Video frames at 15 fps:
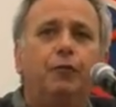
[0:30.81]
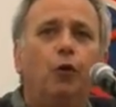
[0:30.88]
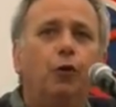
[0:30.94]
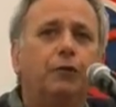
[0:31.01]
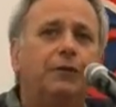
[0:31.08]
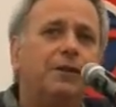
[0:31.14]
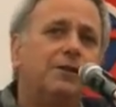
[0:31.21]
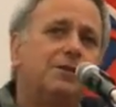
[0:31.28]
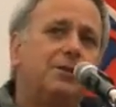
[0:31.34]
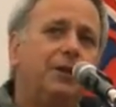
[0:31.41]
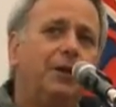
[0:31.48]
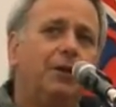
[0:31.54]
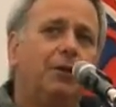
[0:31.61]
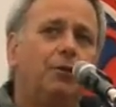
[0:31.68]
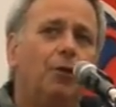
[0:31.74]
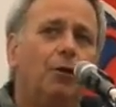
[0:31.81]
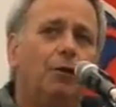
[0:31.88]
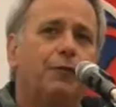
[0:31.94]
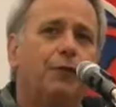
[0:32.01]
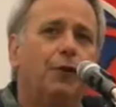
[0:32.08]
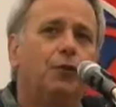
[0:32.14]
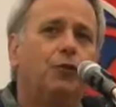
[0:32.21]
40th year
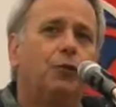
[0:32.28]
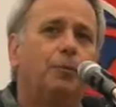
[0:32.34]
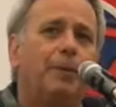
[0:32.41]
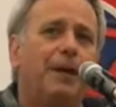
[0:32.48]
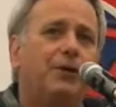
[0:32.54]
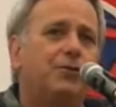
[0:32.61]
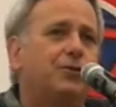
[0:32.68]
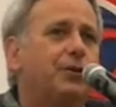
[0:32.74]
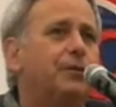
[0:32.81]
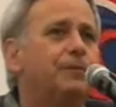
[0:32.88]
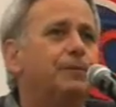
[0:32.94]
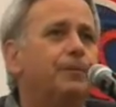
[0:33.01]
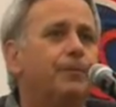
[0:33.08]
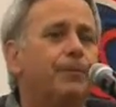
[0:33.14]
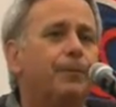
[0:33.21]
of the occupation